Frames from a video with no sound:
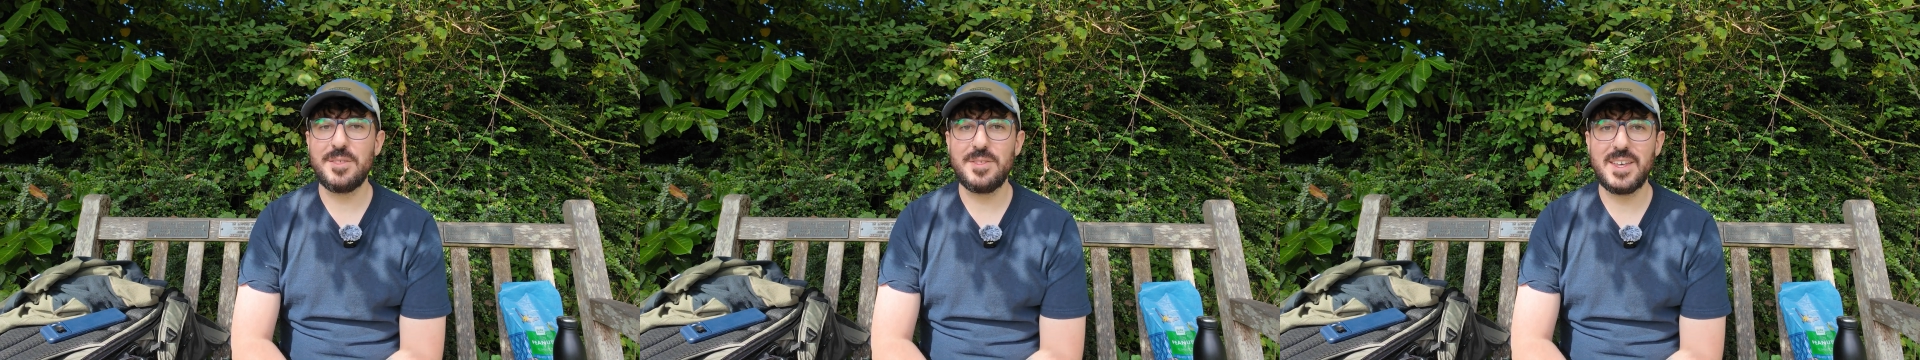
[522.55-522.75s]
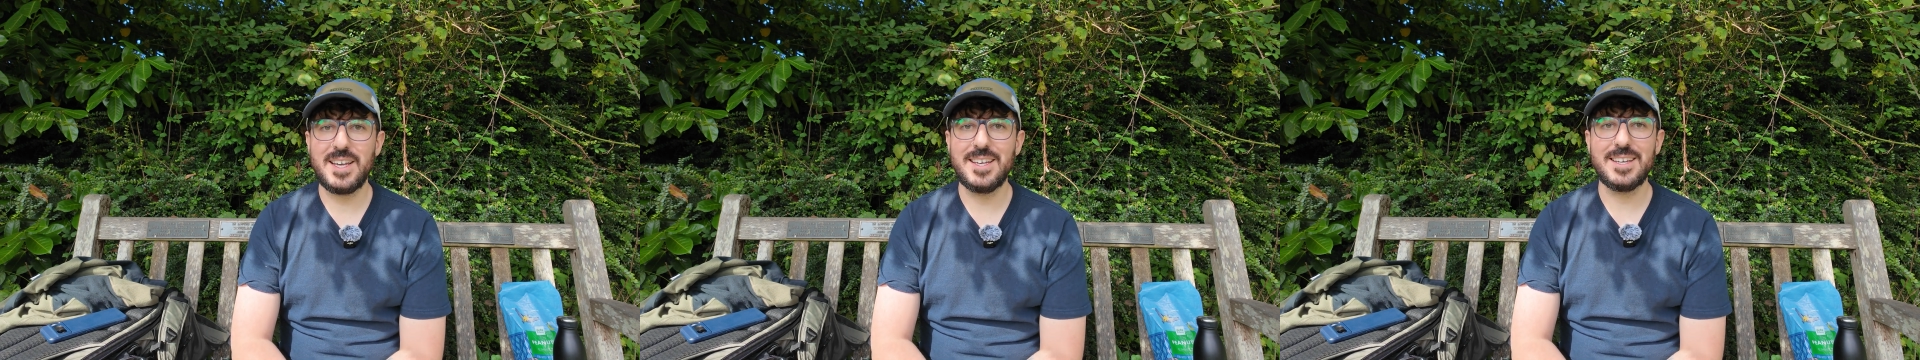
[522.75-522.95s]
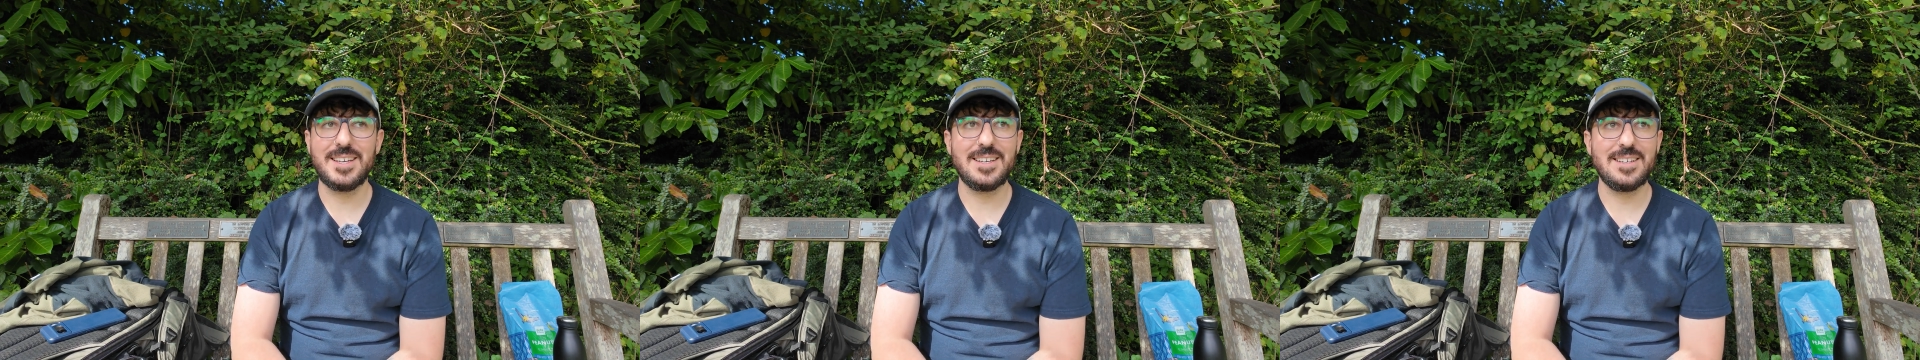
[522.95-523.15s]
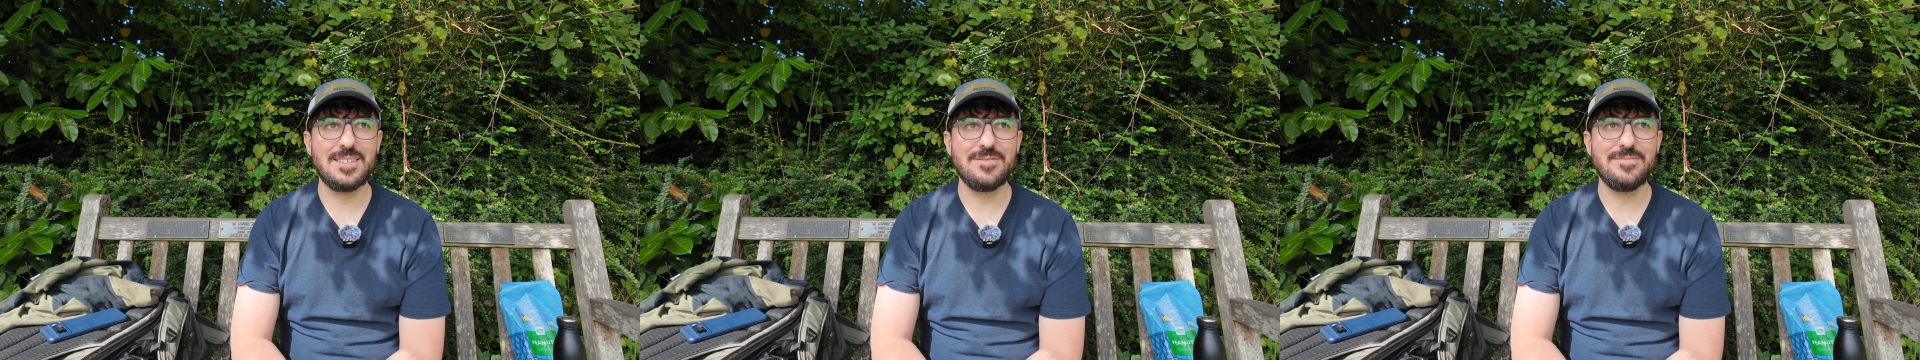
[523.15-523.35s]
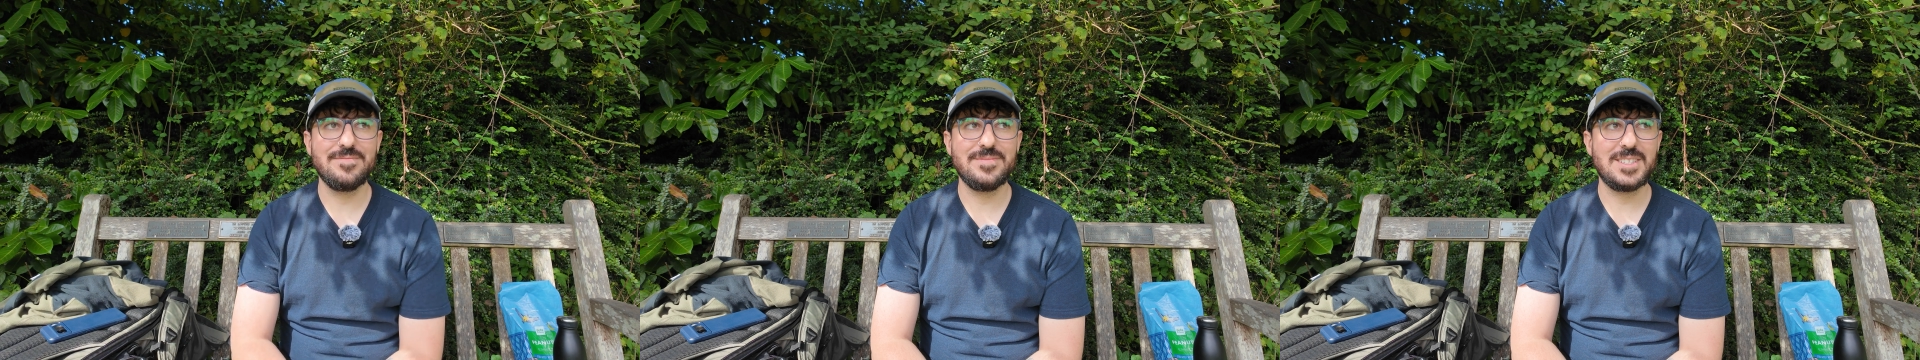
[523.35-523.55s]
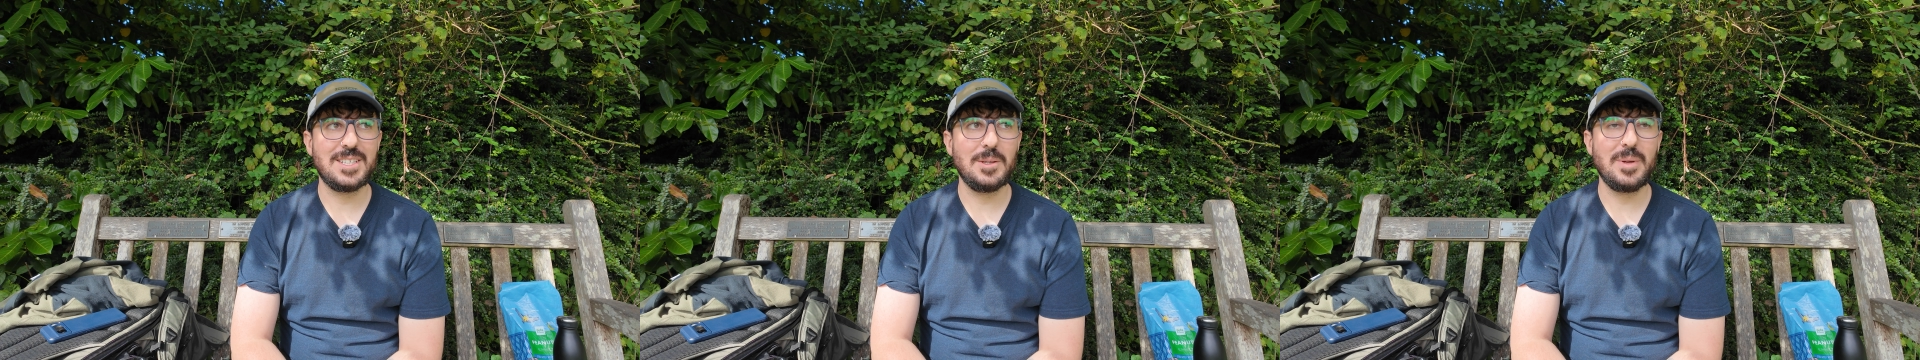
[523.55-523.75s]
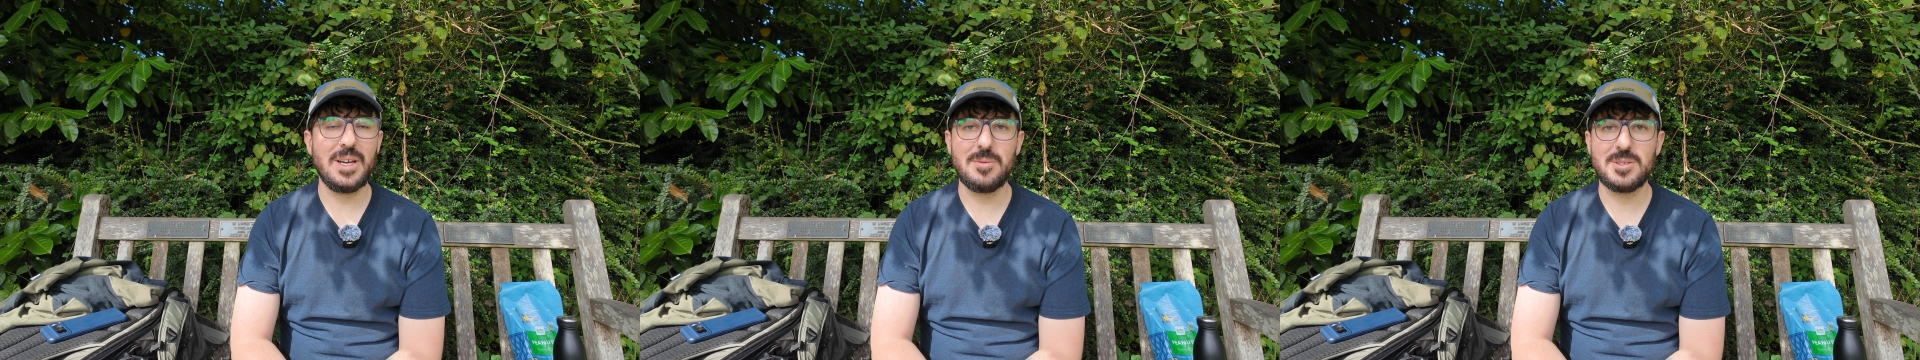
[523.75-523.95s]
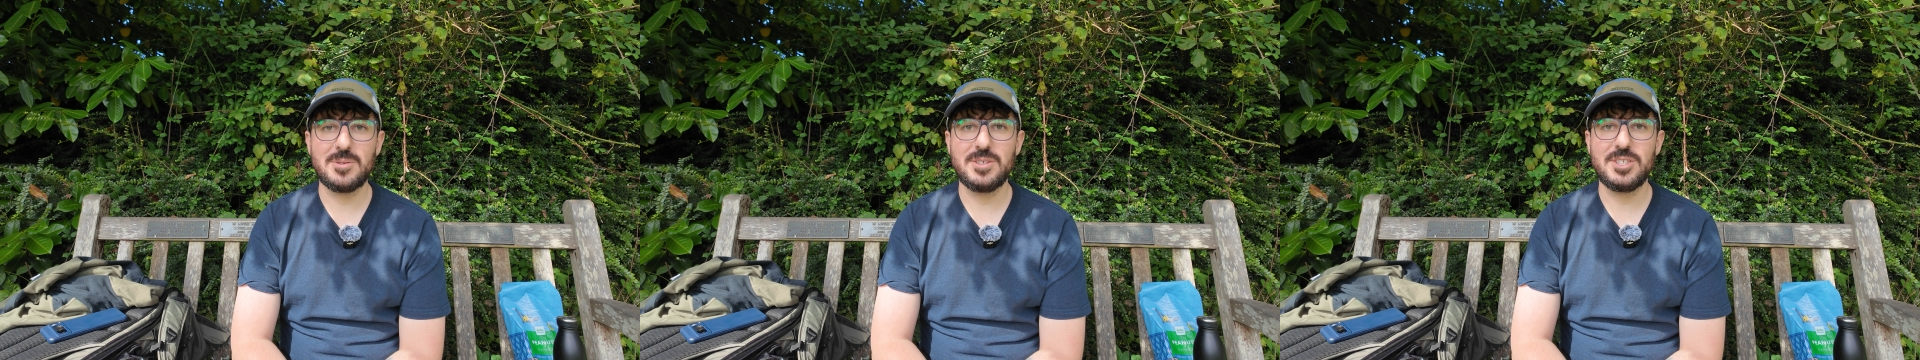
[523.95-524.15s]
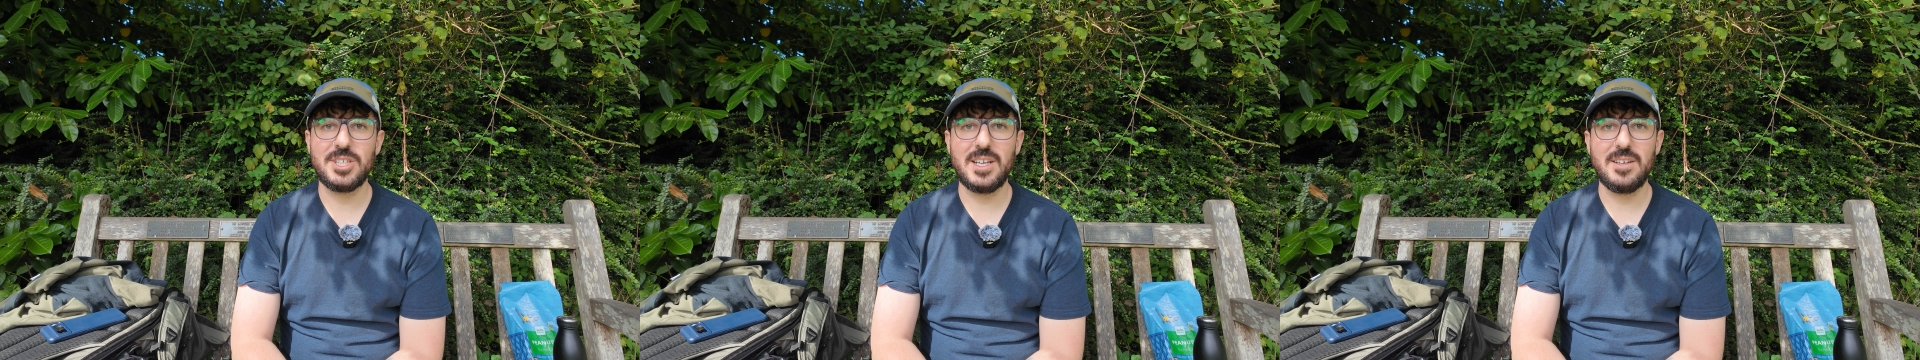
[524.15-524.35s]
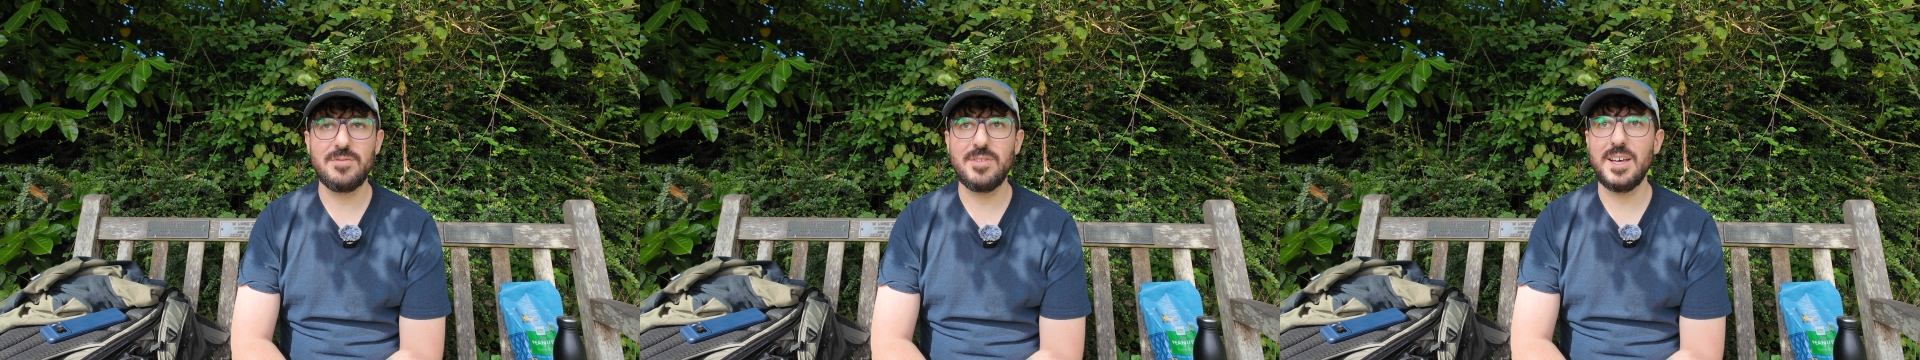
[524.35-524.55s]
think to be able to
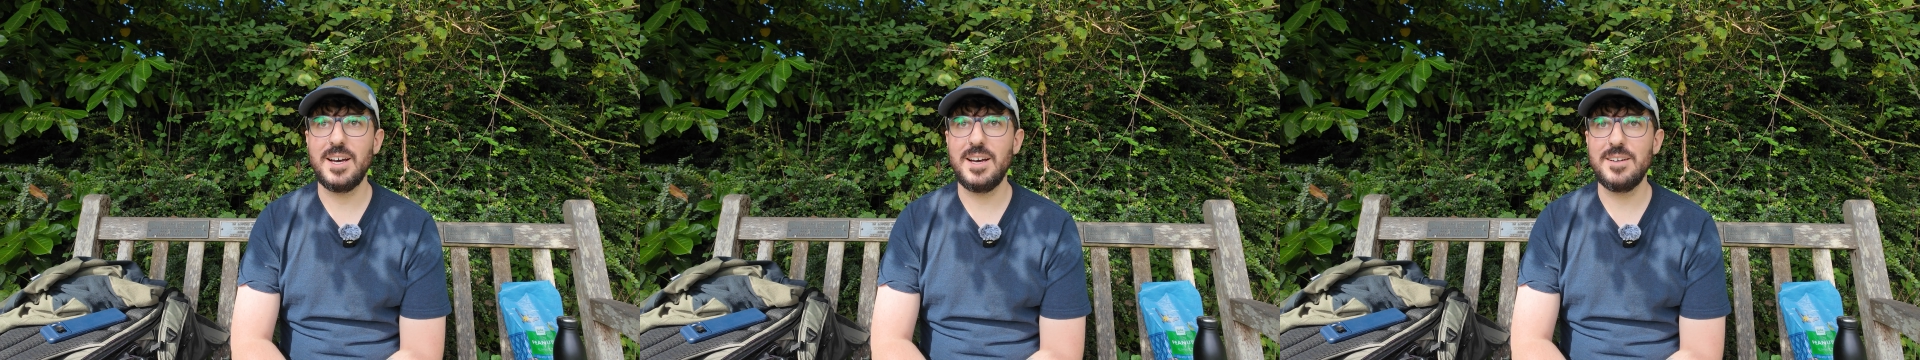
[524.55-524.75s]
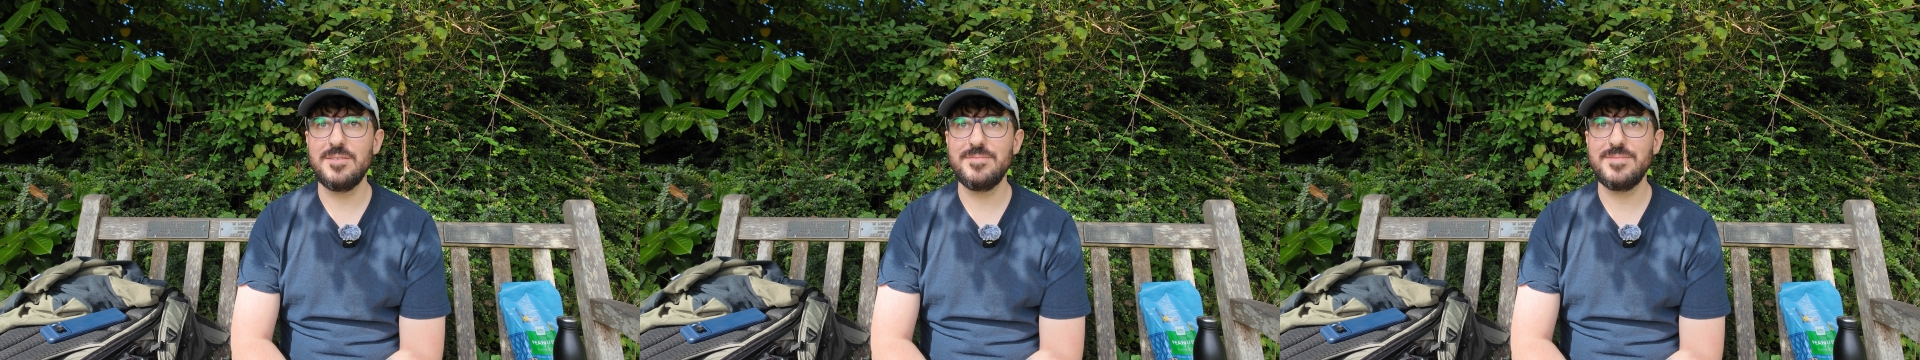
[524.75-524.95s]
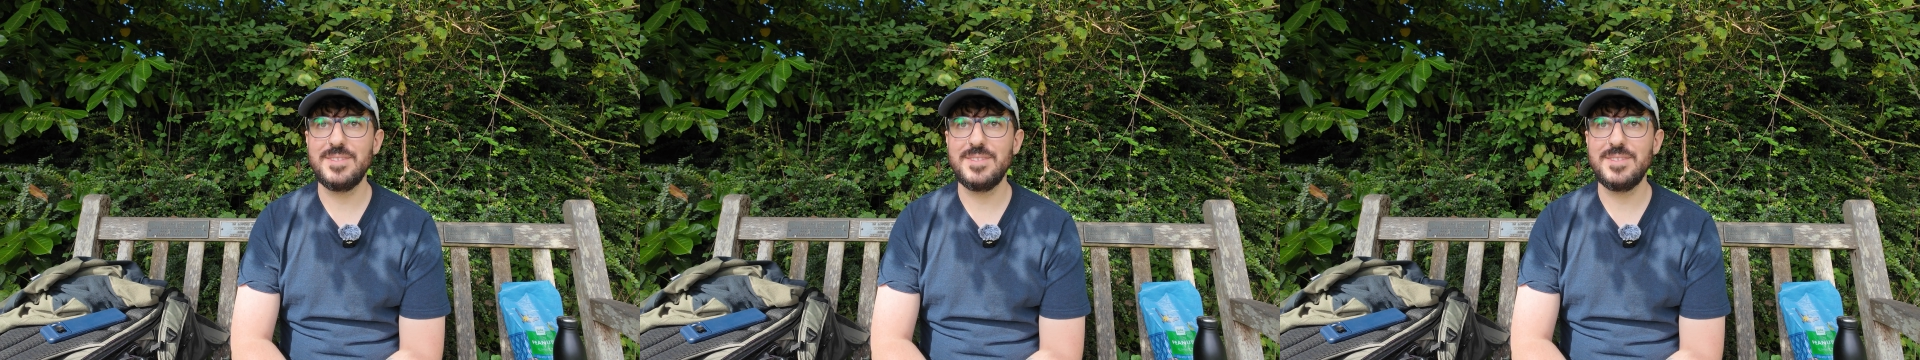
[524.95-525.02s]
achieve that,